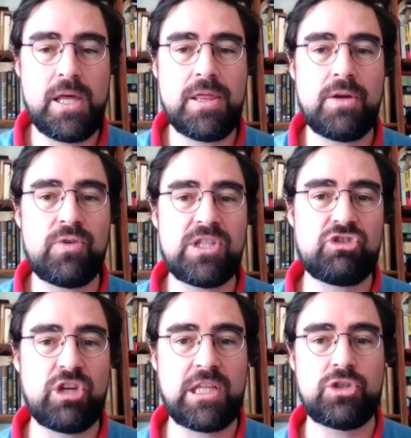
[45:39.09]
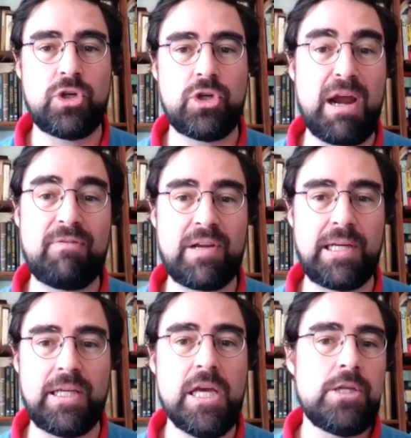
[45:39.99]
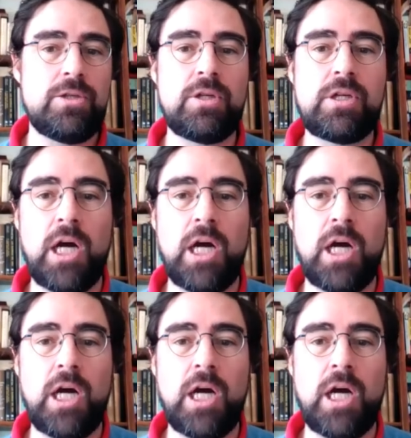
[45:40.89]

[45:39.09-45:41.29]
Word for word: that they're restricted geographically you yeah.